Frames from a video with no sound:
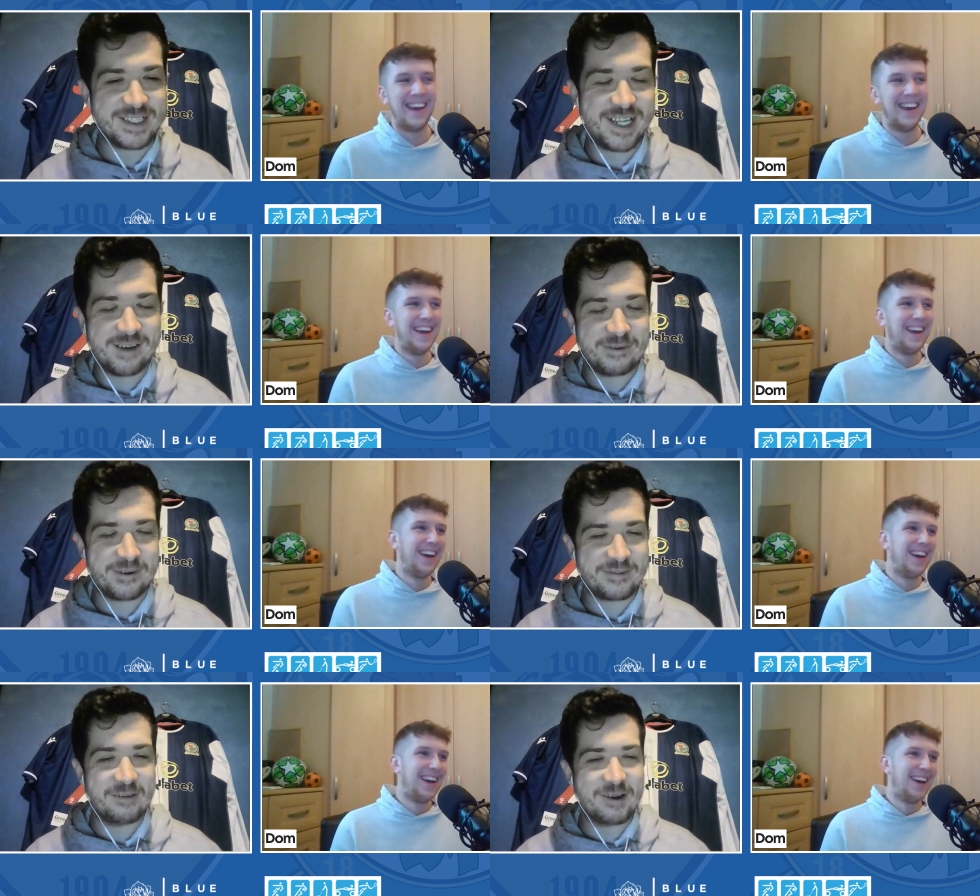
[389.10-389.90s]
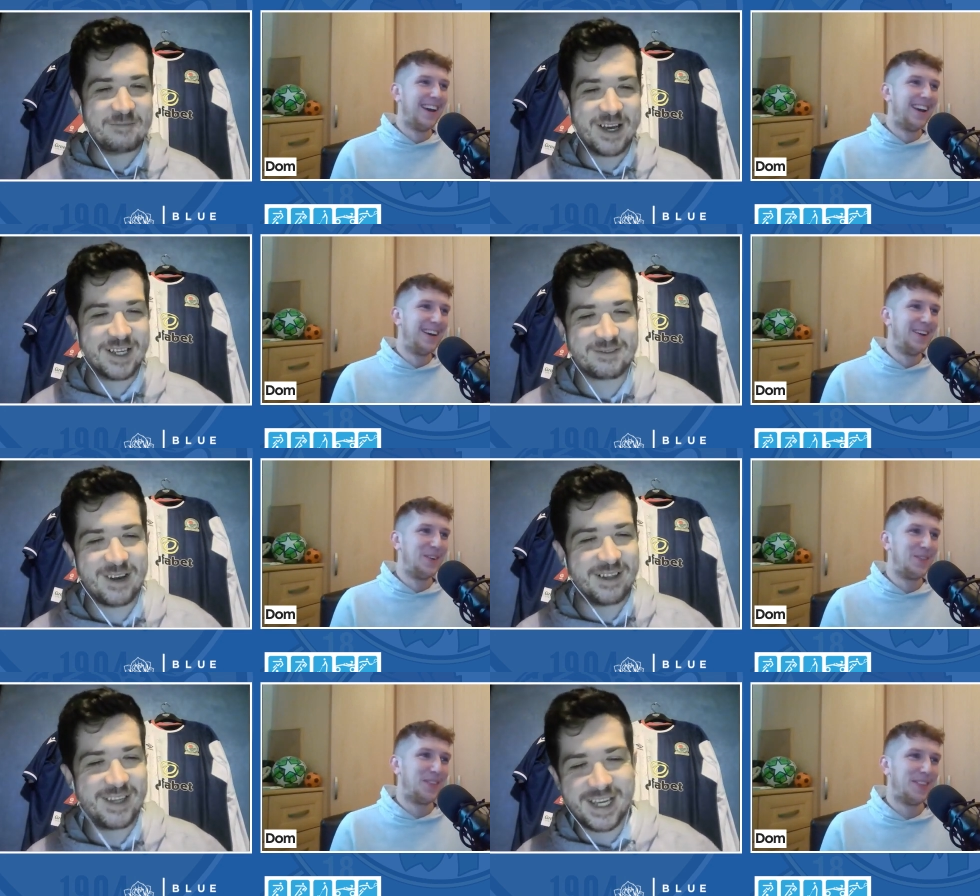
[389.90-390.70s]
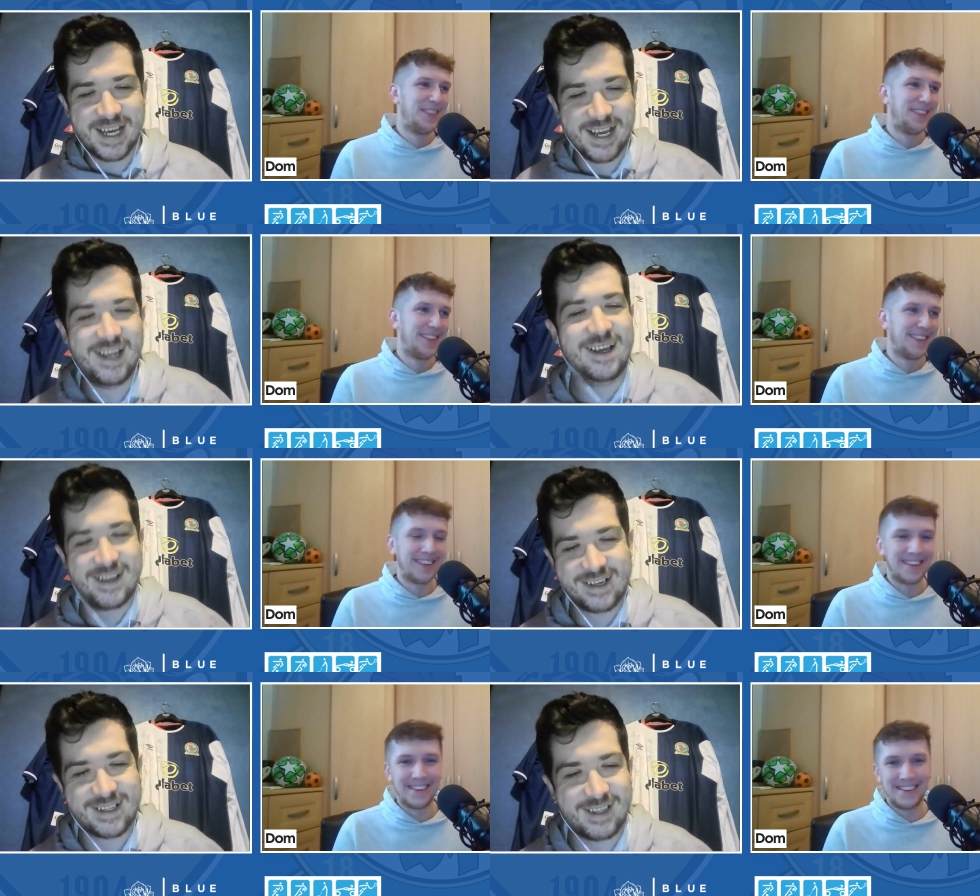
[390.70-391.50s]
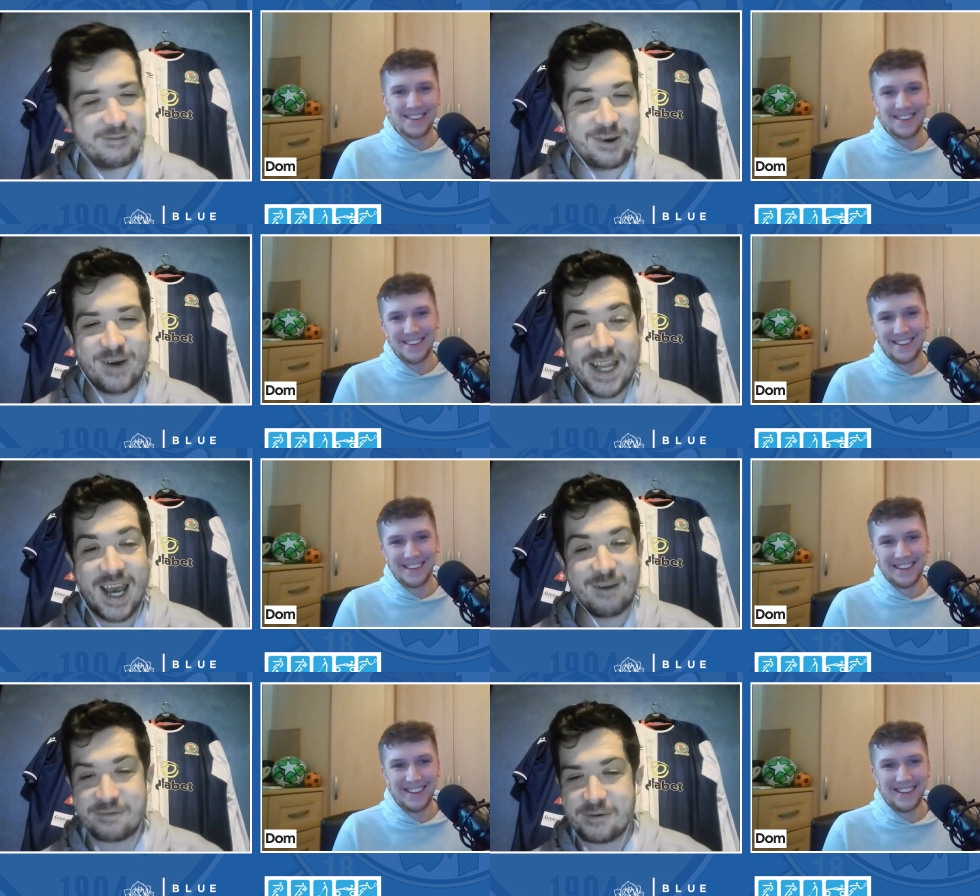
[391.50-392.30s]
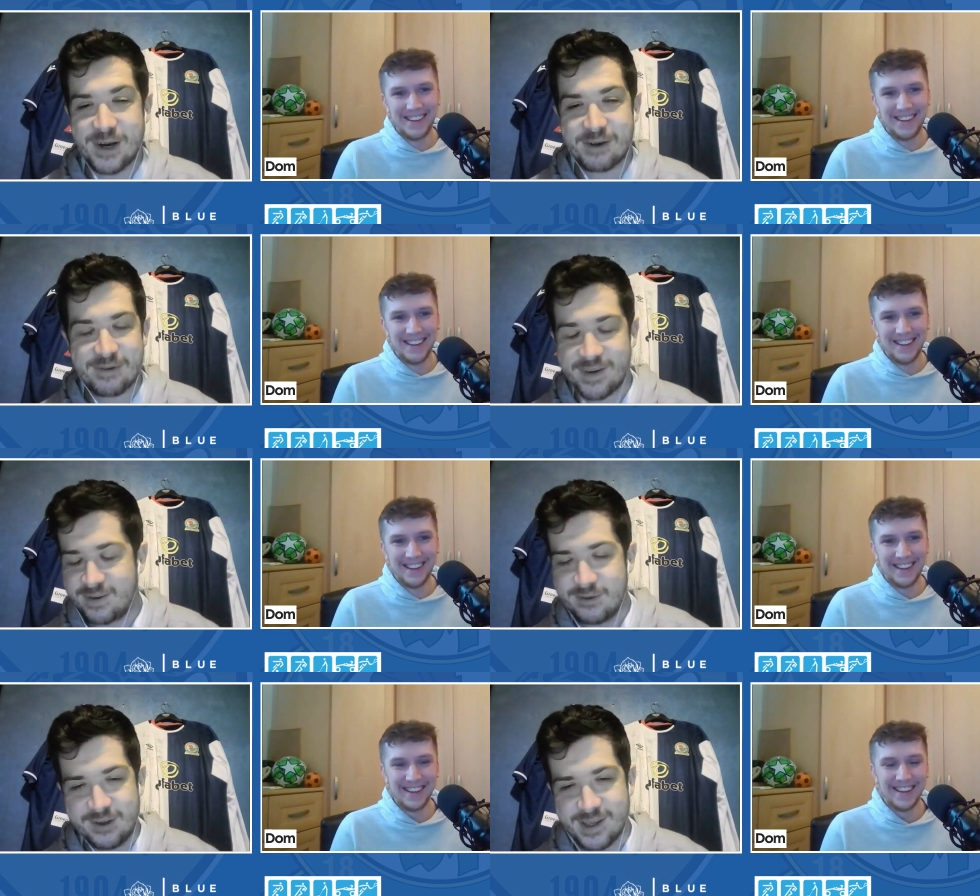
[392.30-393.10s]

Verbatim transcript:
Speaker 1: Obviously, the f off Derrick bit as well. The uh, clip that went everywhere for